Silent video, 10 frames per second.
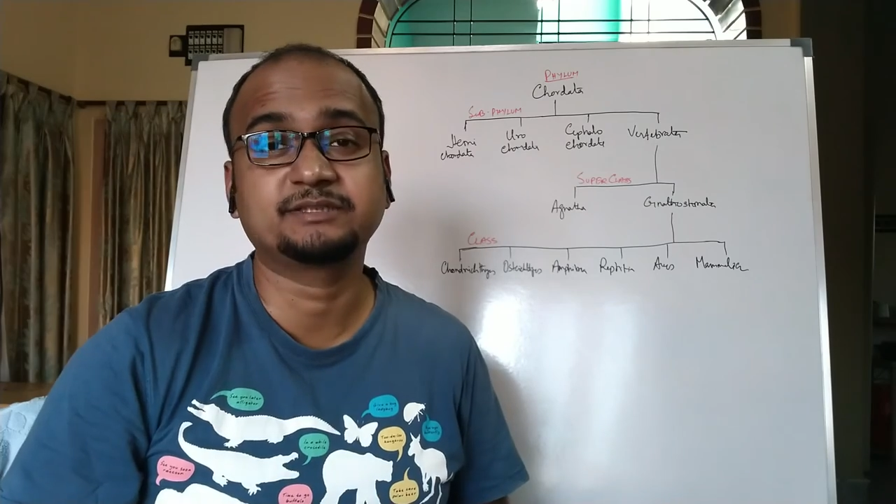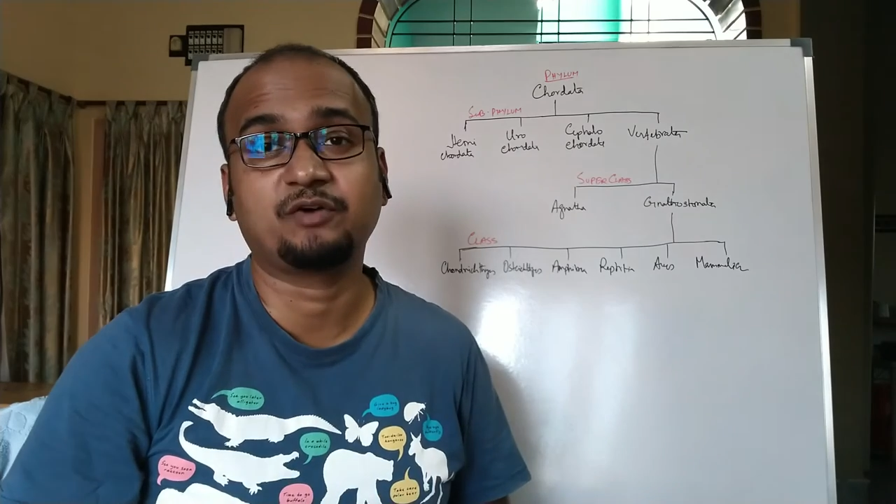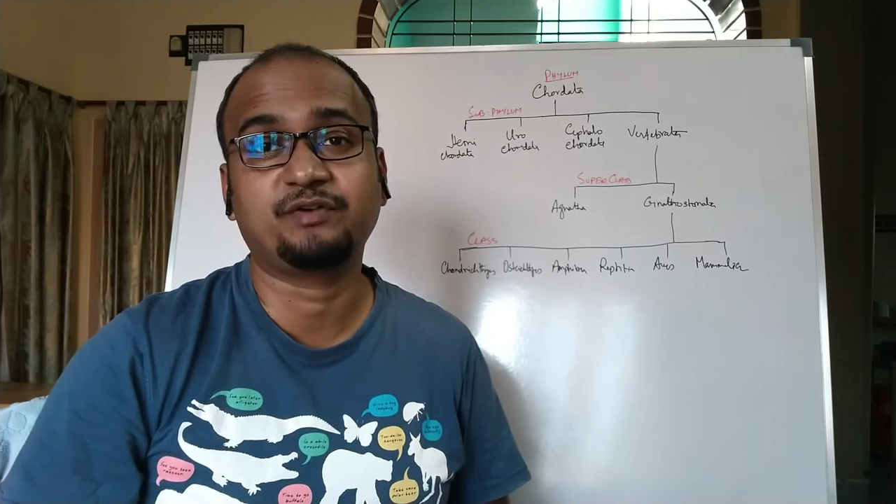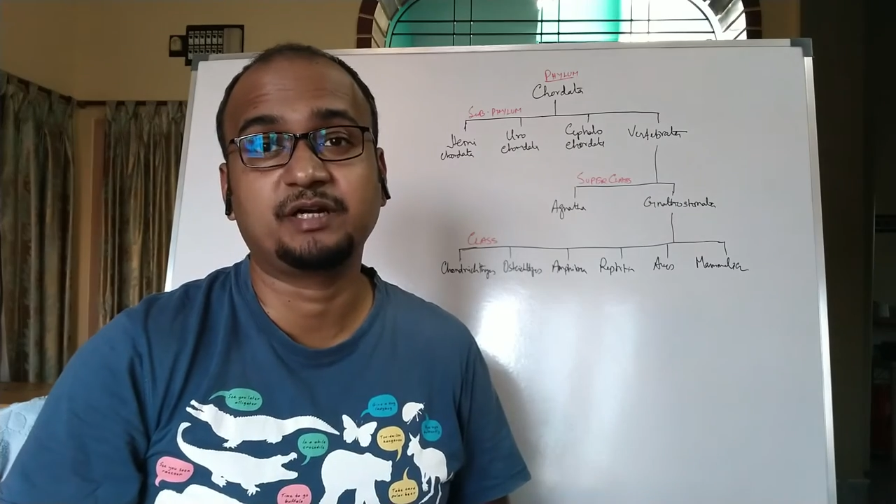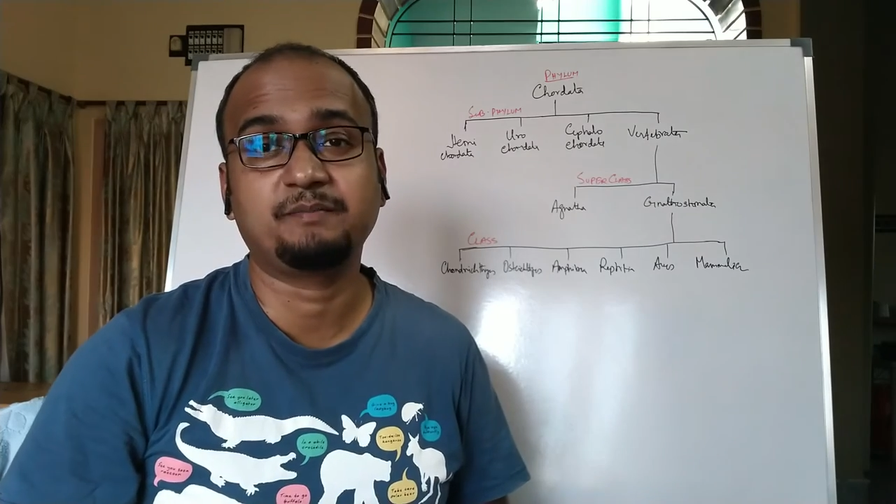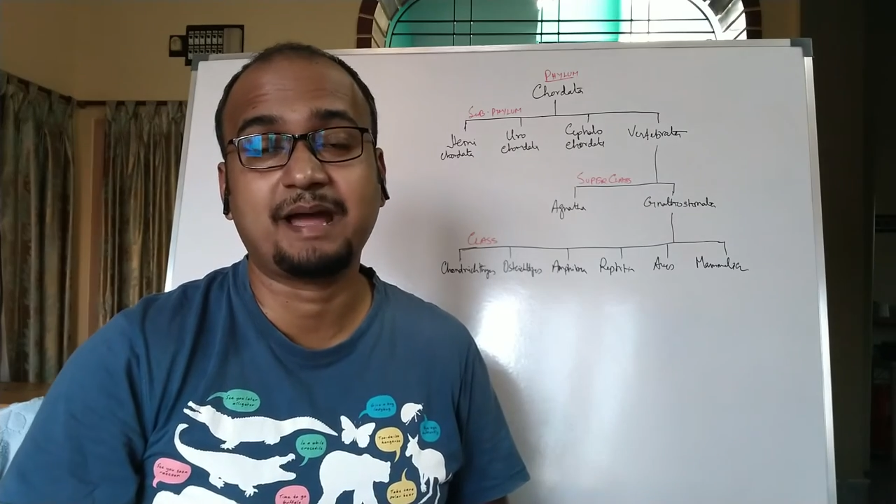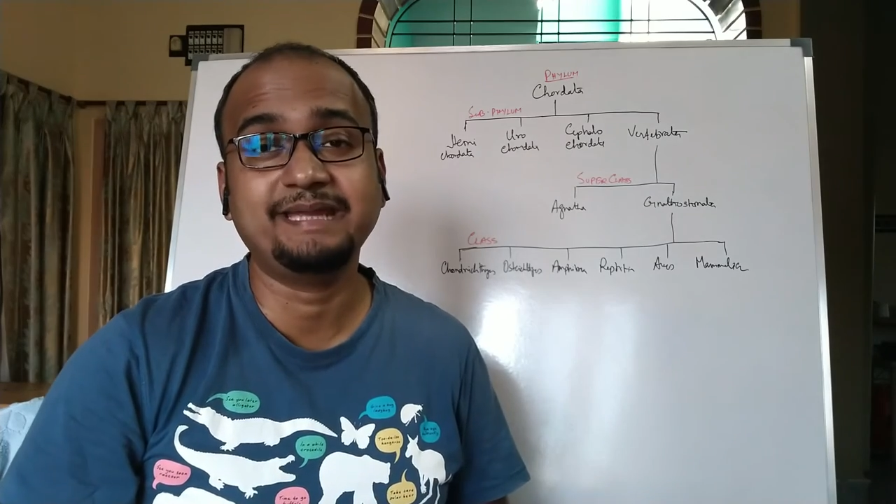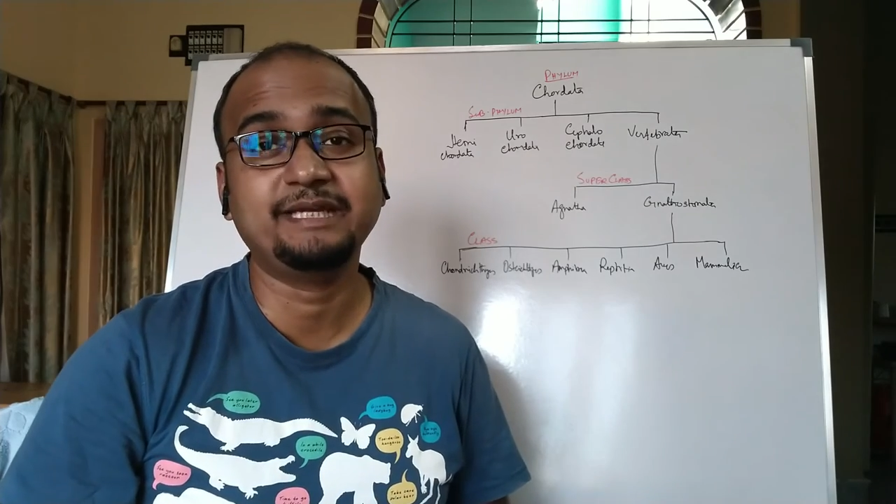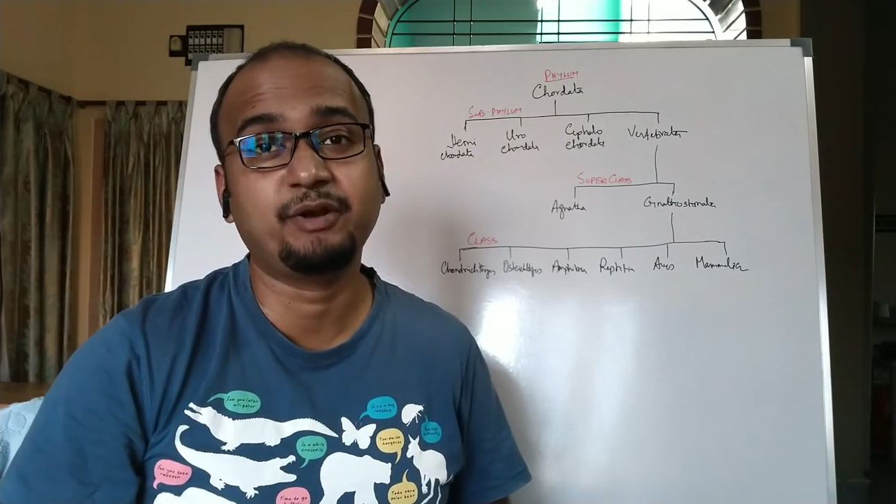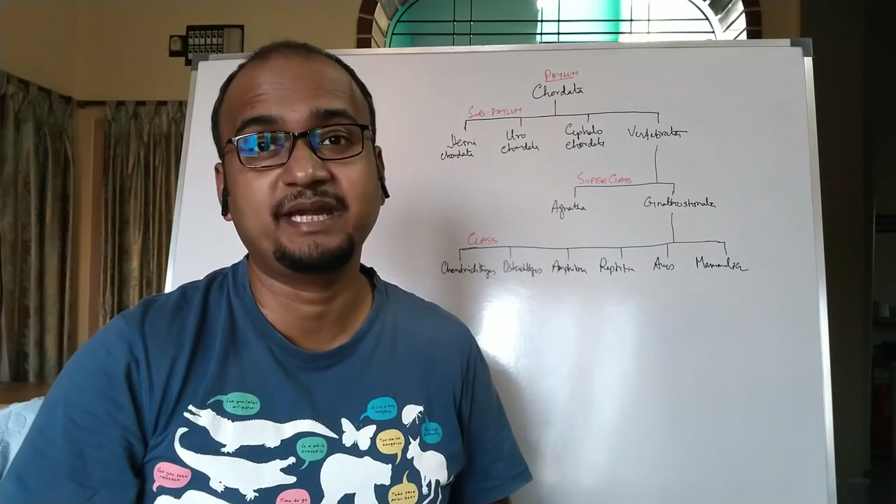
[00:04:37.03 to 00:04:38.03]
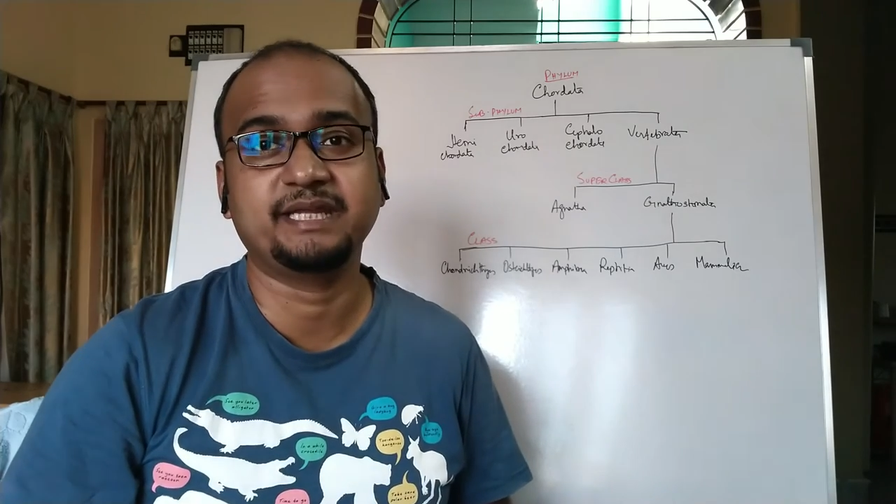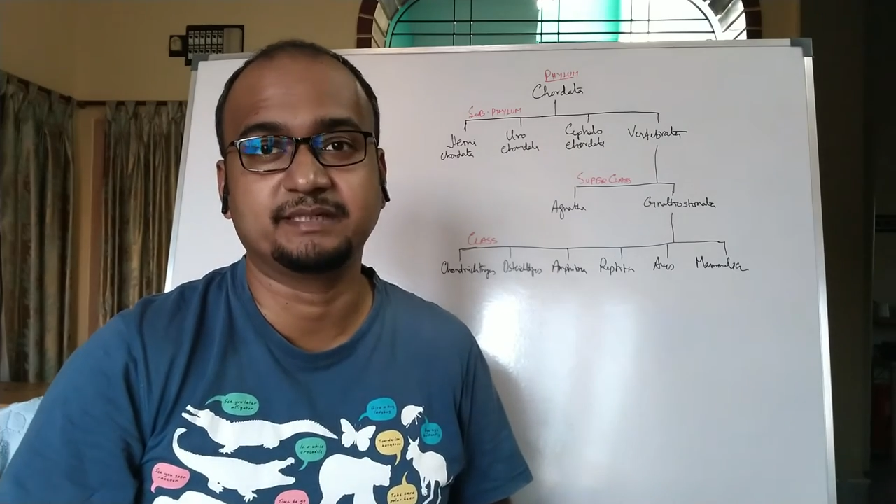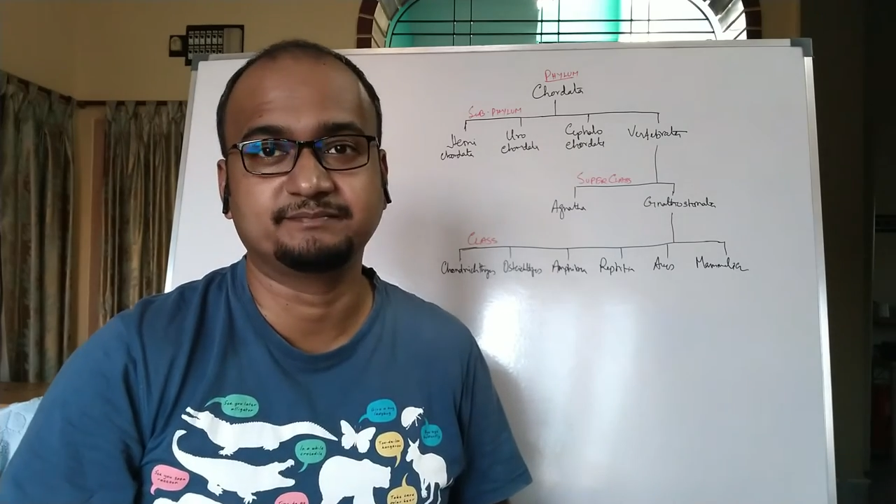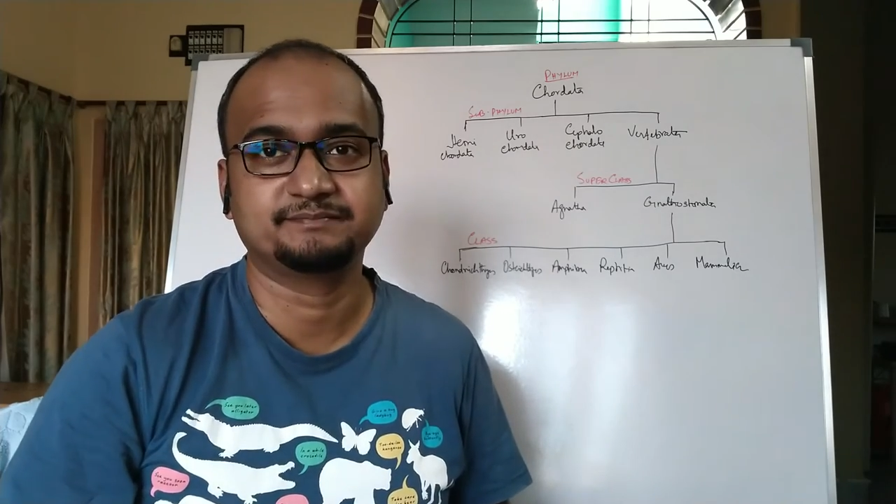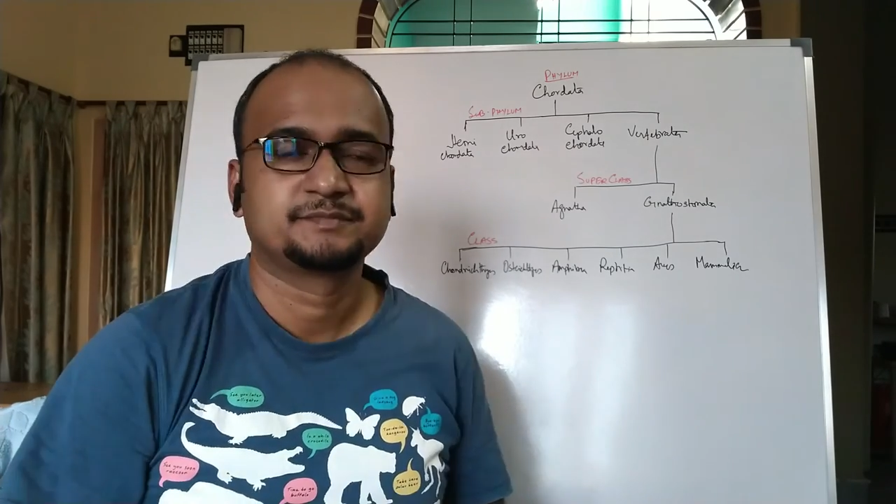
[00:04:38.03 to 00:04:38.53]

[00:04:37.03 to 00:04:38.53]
covered by cranium.